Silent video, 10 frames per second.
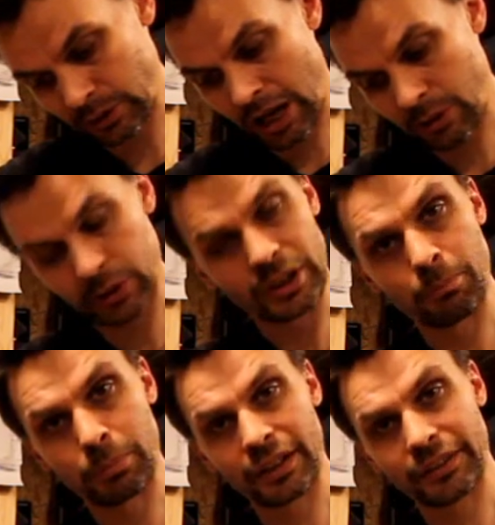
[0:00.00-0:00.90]
how you
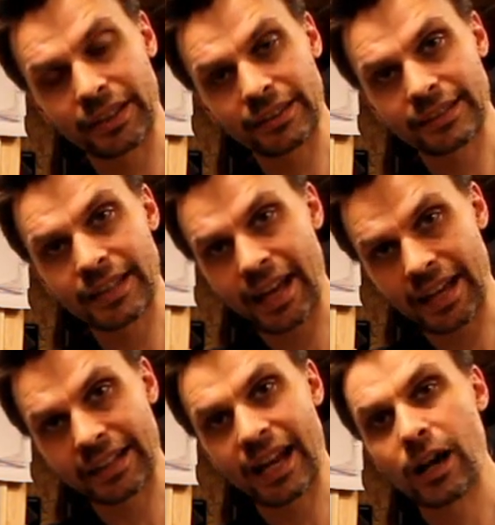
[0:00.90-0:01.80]
can build this
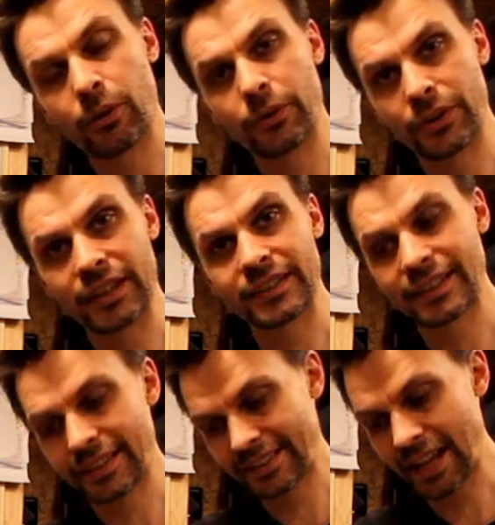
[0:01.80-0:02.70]
and how
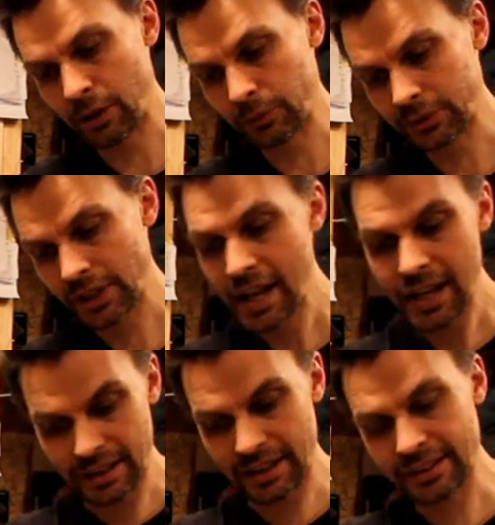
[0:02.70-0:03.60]
this sounds
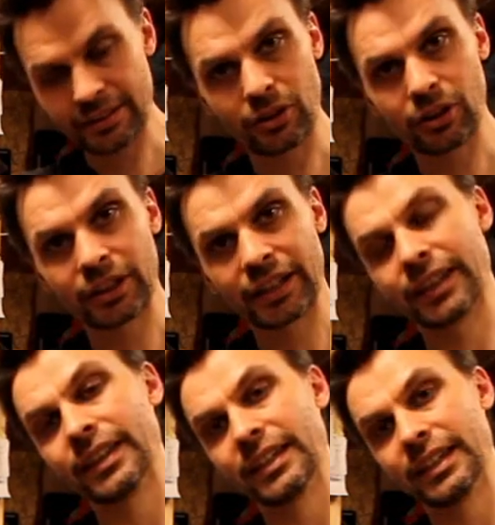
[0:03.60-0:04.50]
and this is all
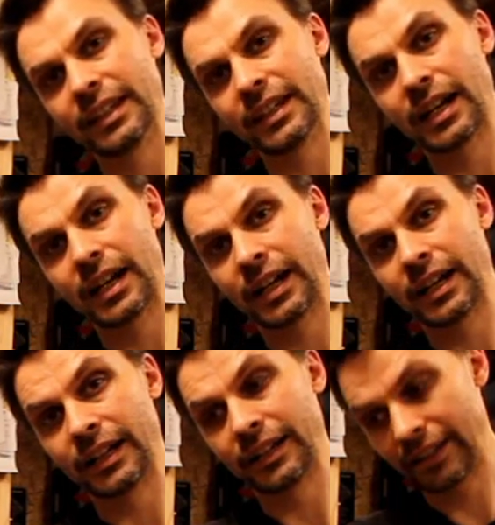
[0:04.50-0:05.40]
in the
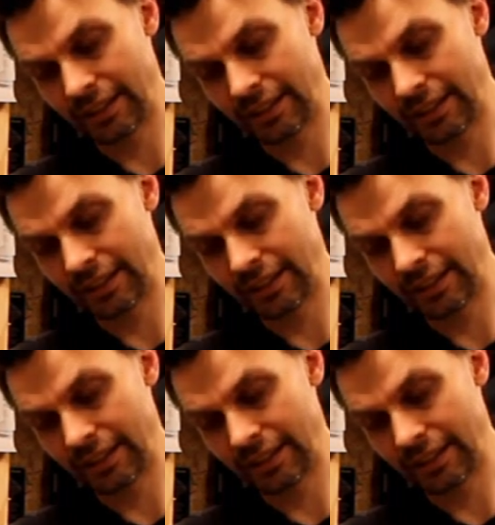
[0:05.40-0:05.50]
uh,